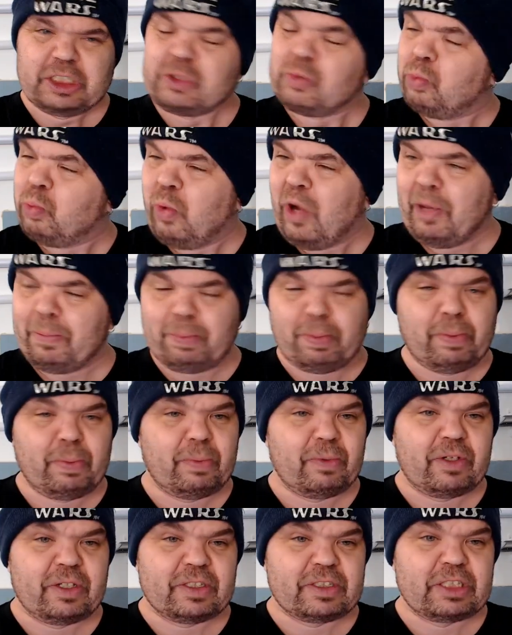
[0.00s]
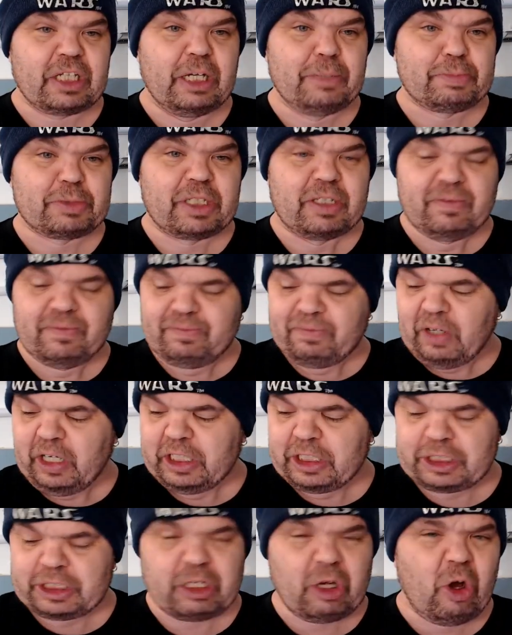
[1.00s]
whip type
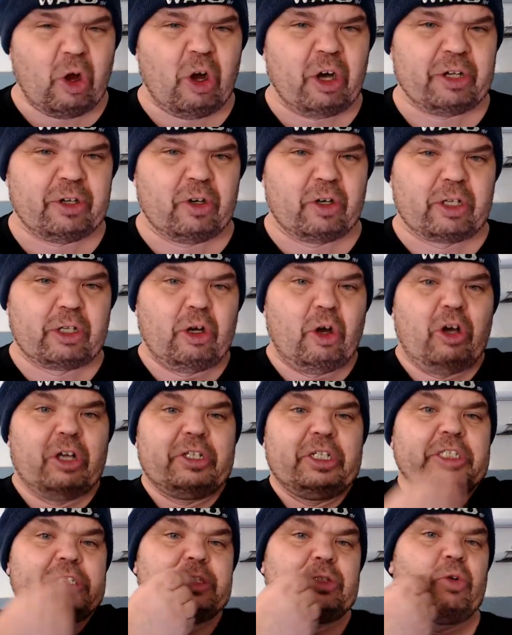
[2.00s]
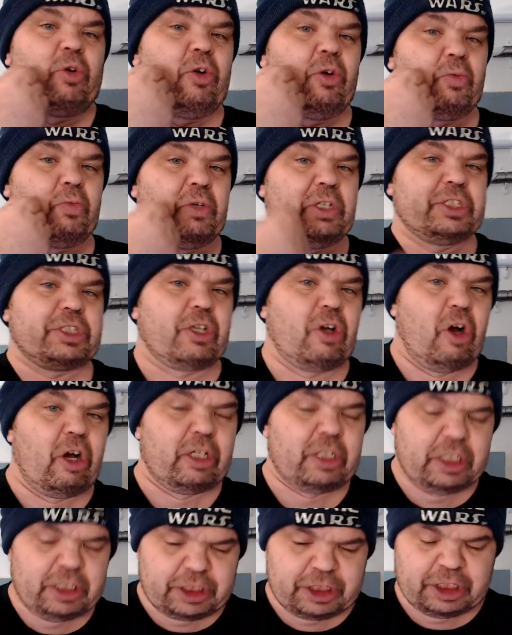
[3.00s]
device on her gauntlets or her wrist
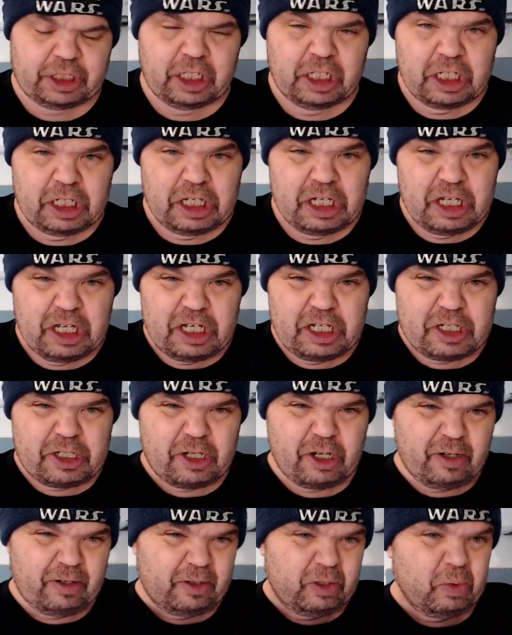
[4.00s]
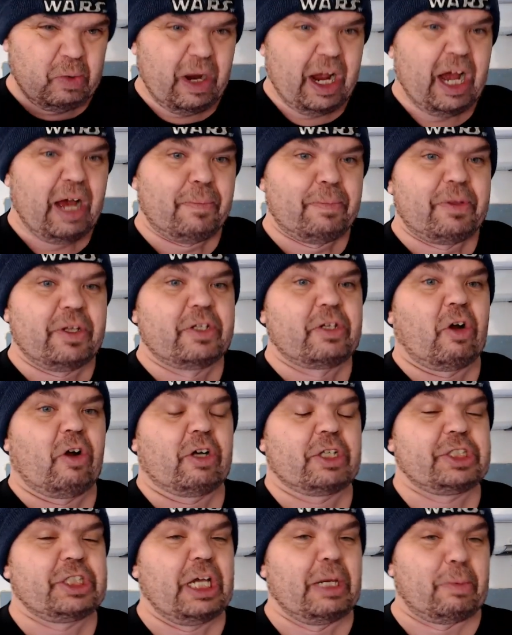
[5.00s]
gauntlets to grab the
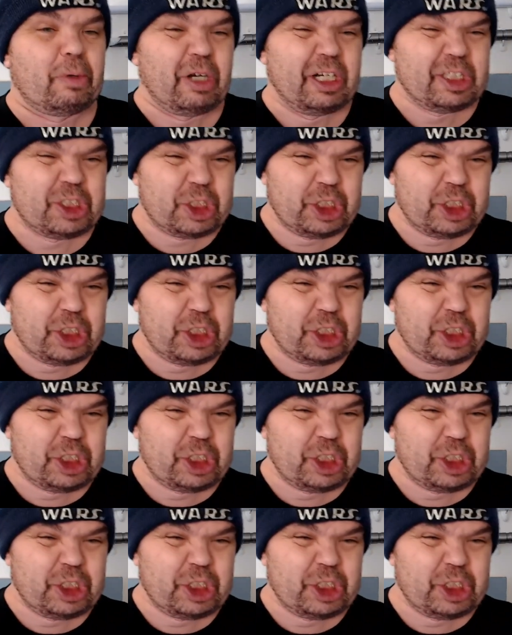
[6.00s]
Darksaber, and she